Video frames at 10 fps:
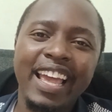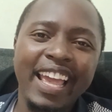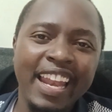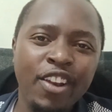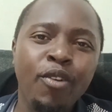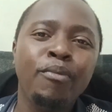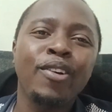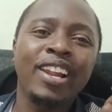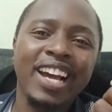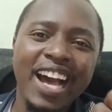a
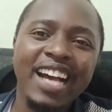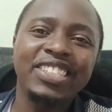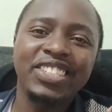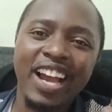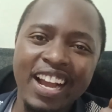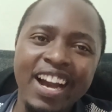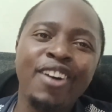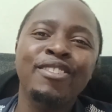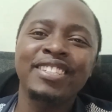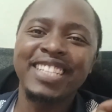normal cash
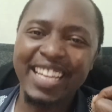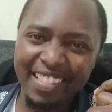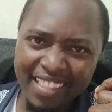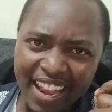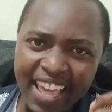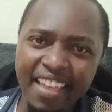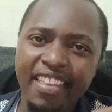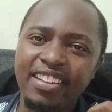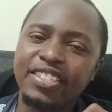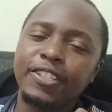account in the
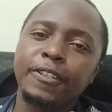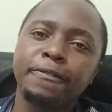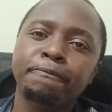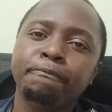ledgers.